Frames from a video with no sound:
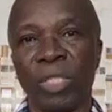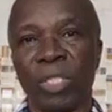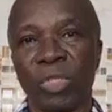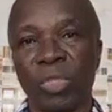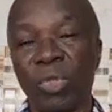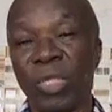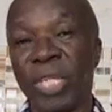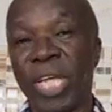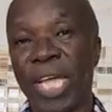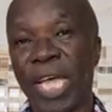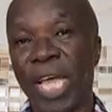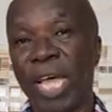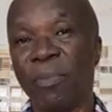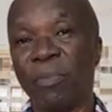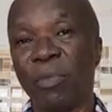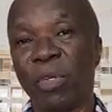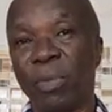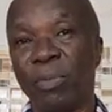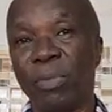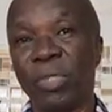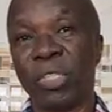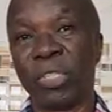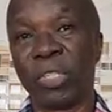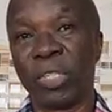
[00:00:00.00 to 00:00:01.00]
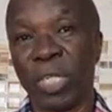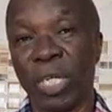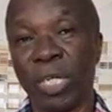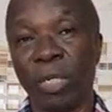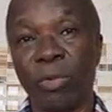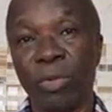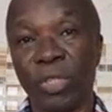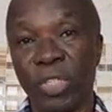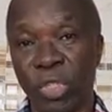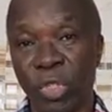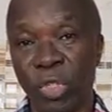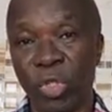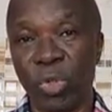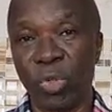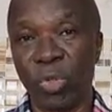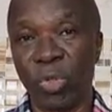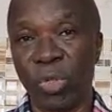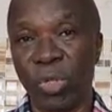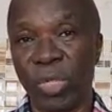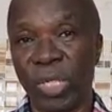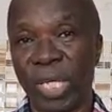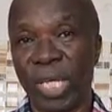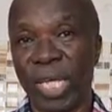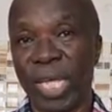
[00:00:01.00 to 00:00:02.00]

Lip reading: Today I'm going to be sharing with you